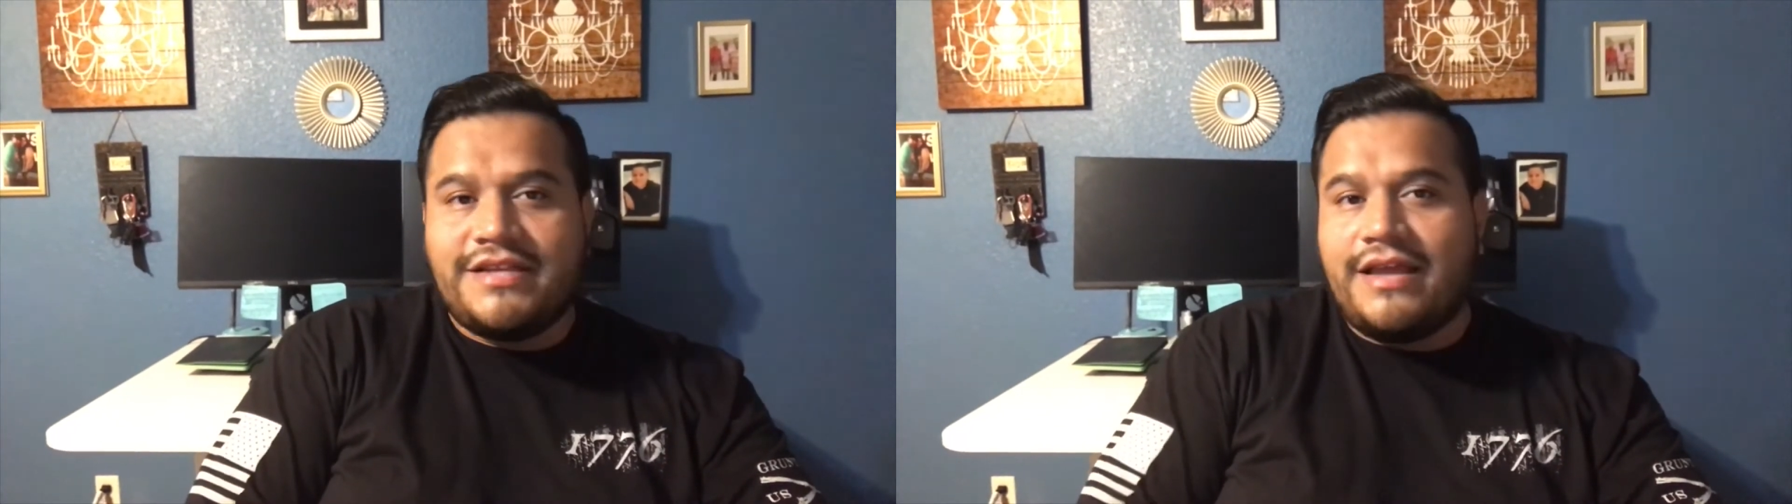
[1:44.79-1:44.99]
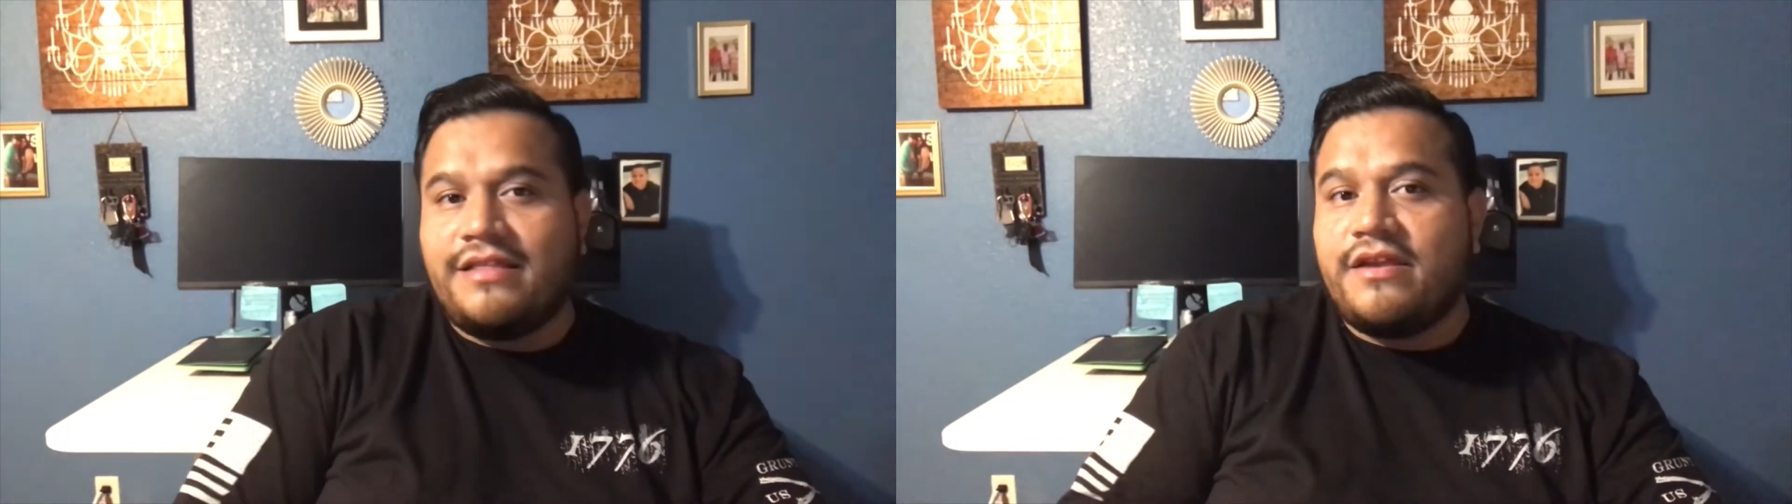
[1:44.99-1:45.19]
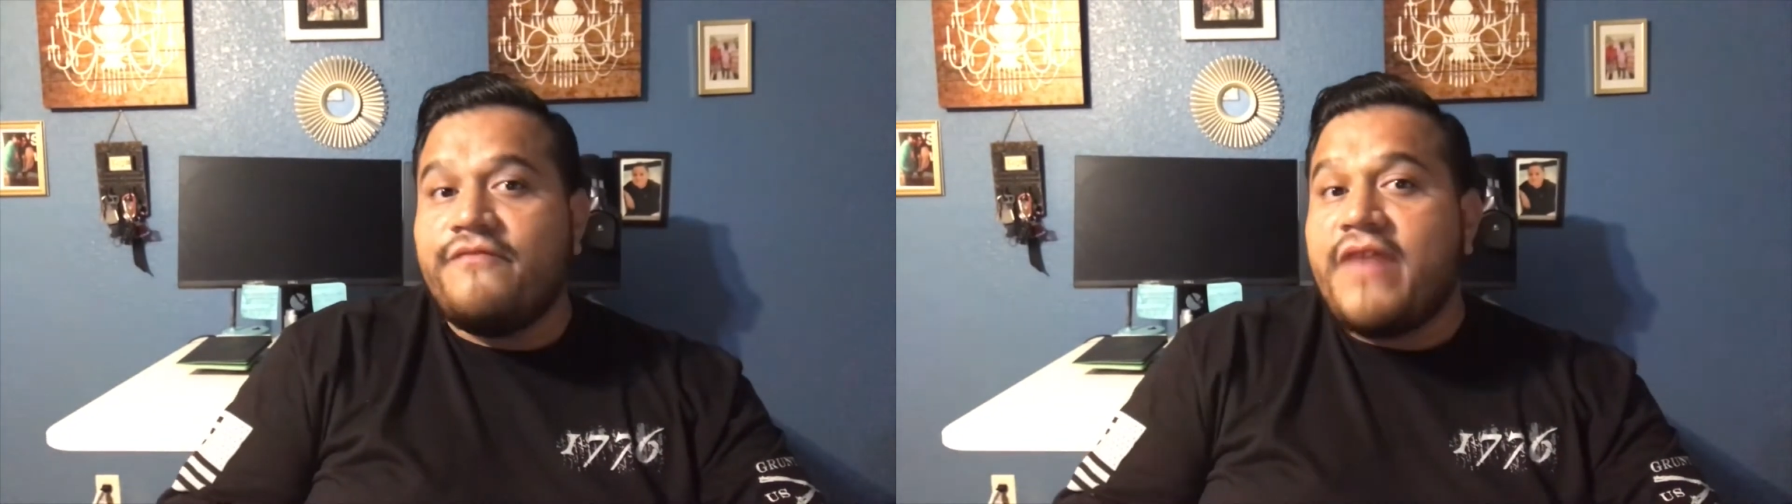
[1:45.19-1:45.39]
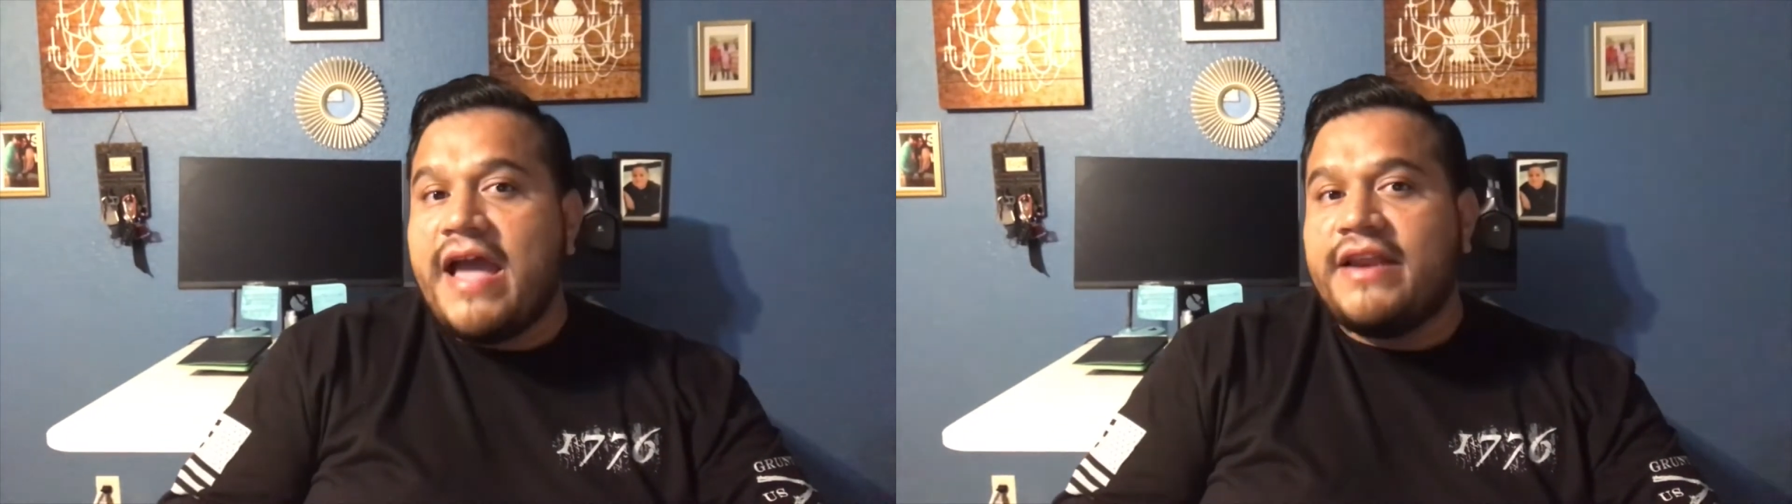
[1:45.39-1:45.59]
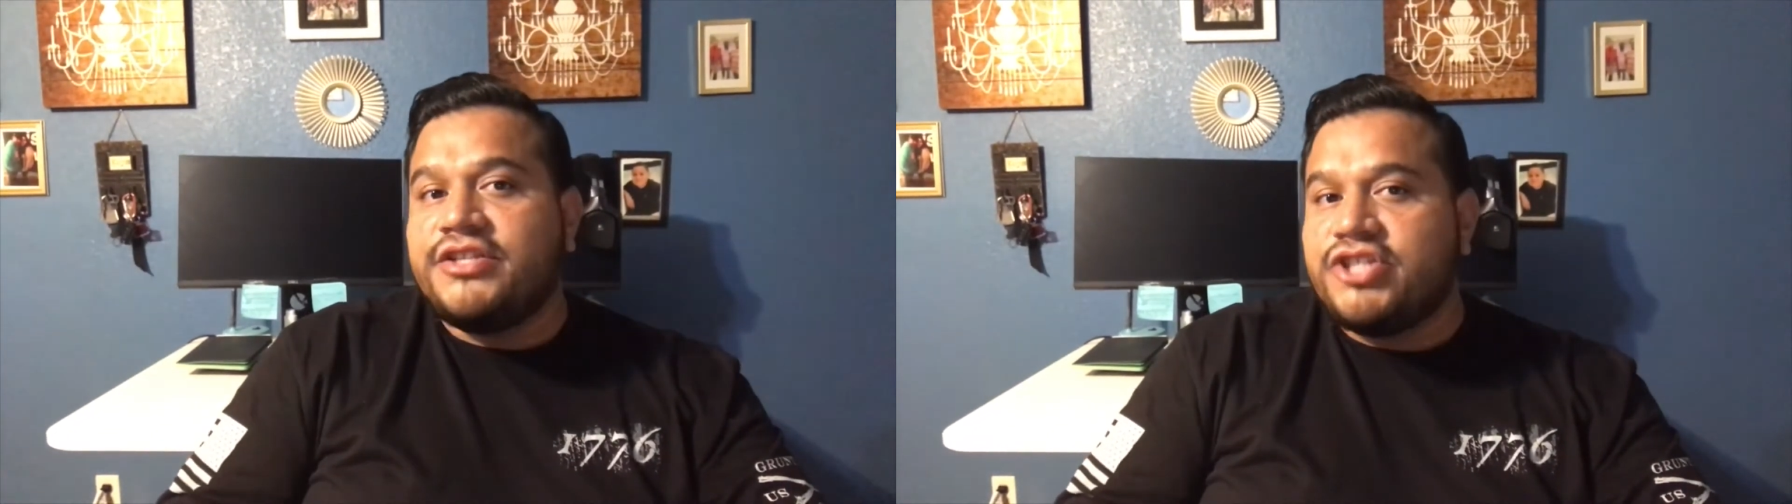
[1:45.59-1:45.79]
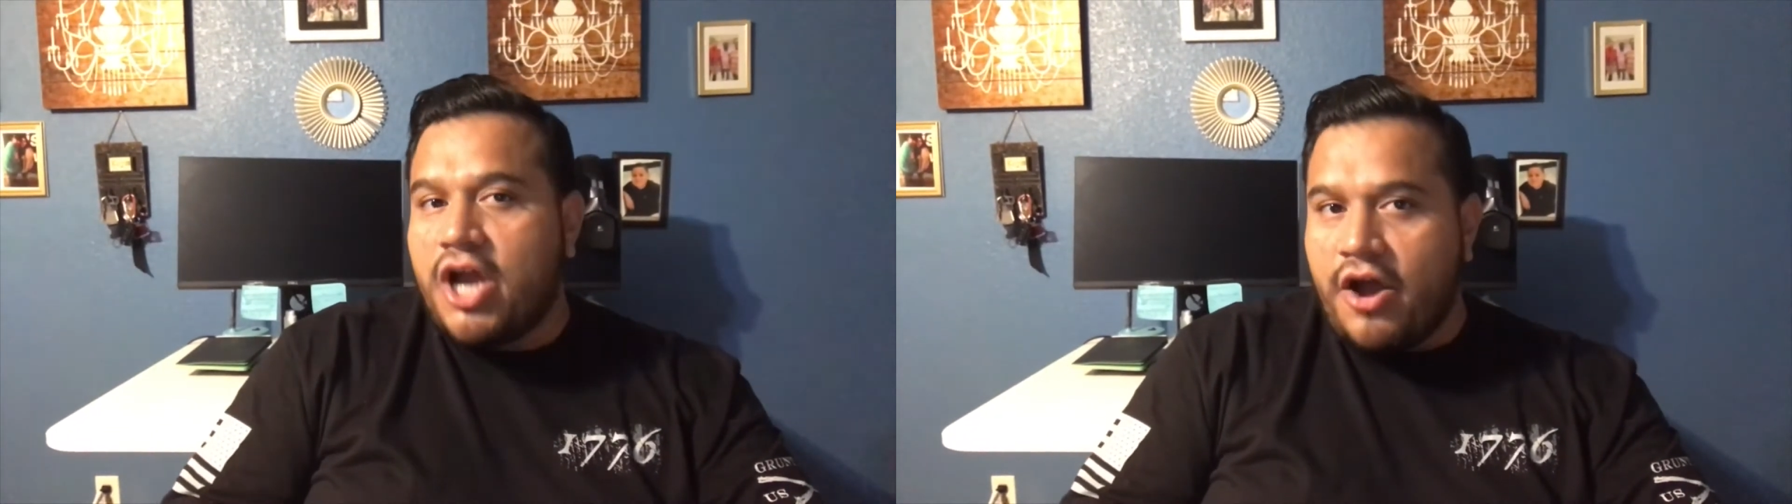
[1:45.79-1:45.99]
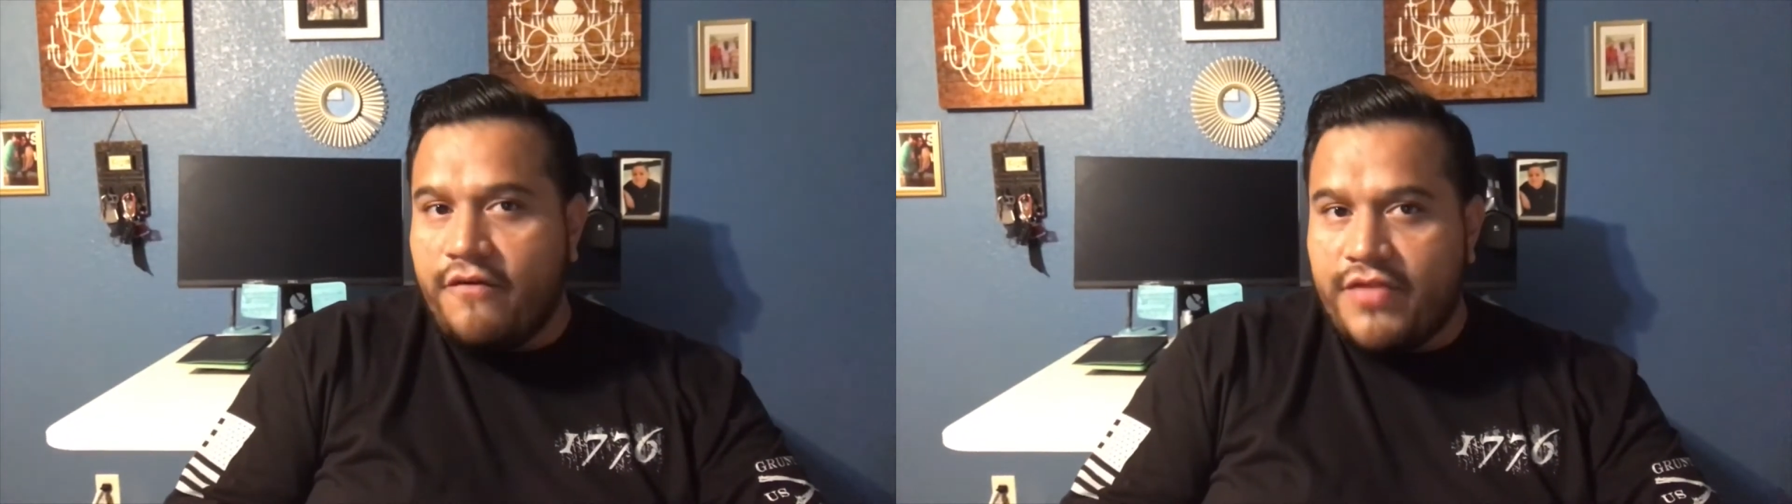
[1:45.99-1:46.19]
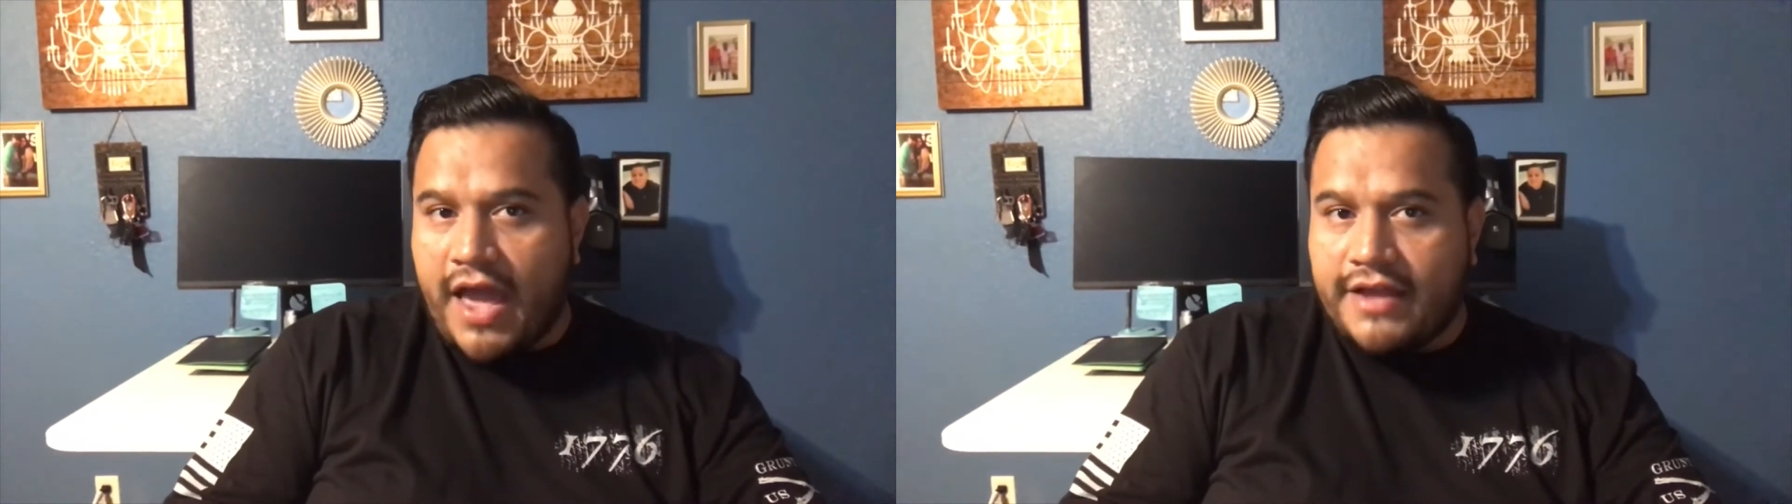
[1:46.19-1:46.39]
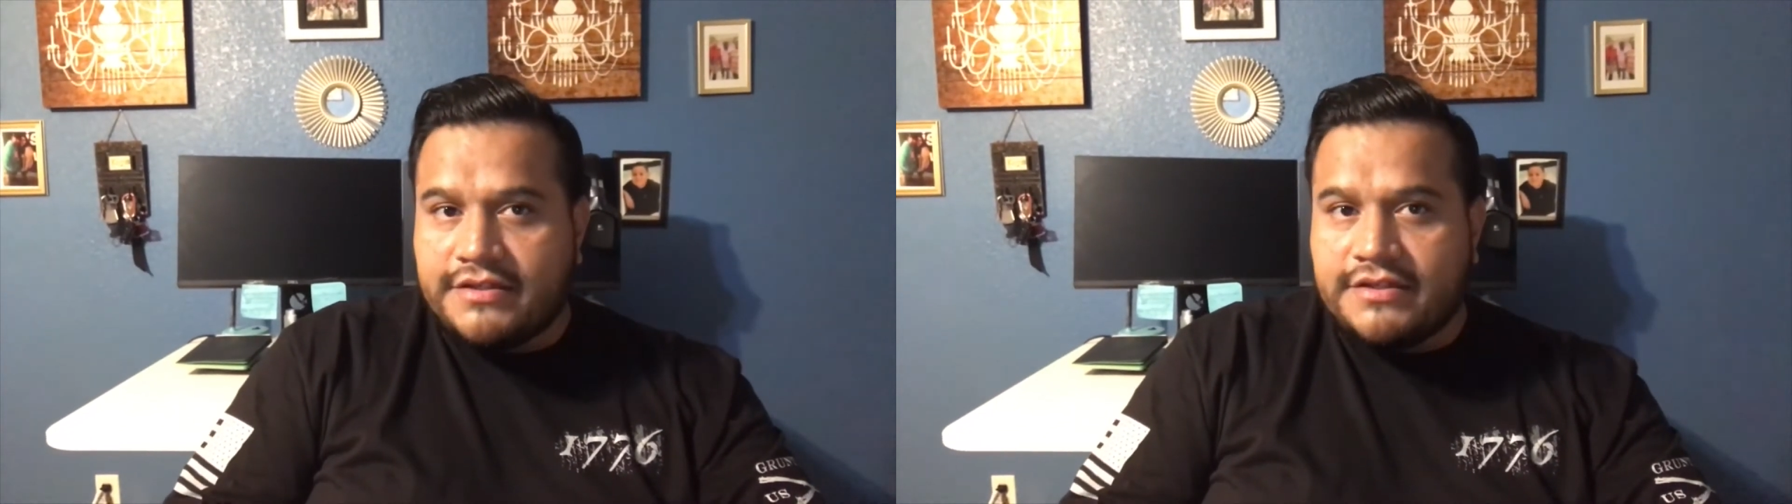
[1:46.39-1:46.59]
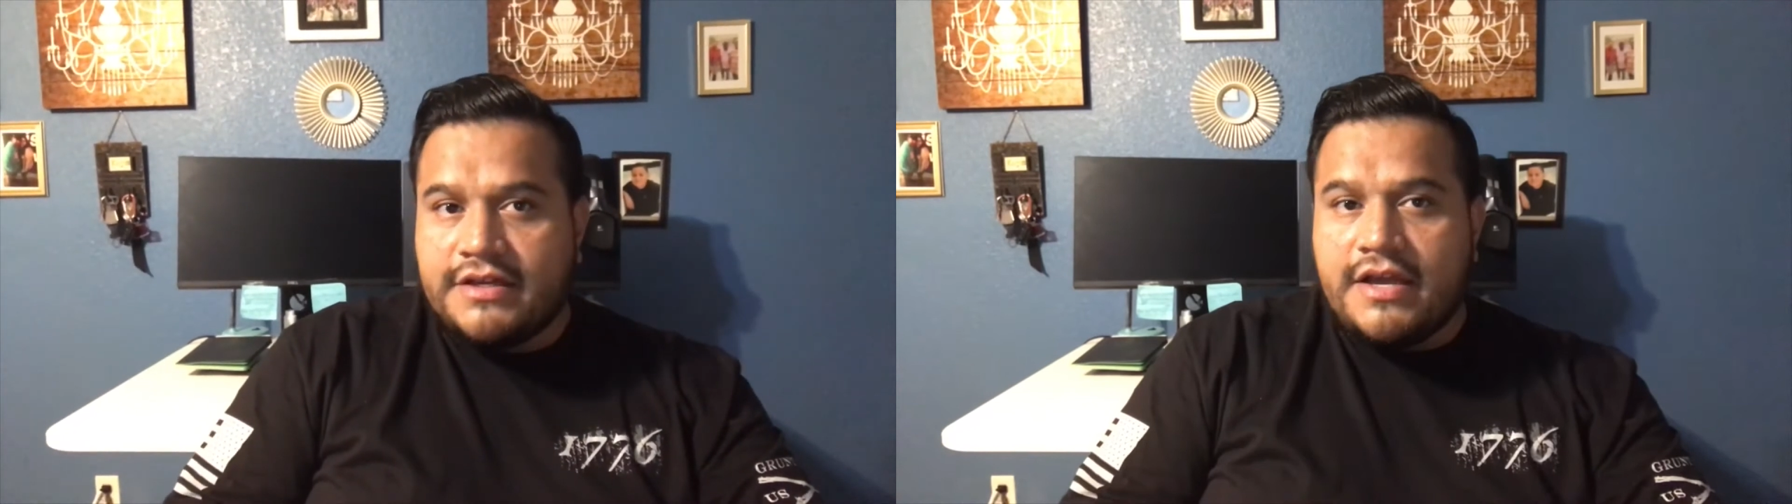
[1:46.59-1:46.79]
takes advantage of that.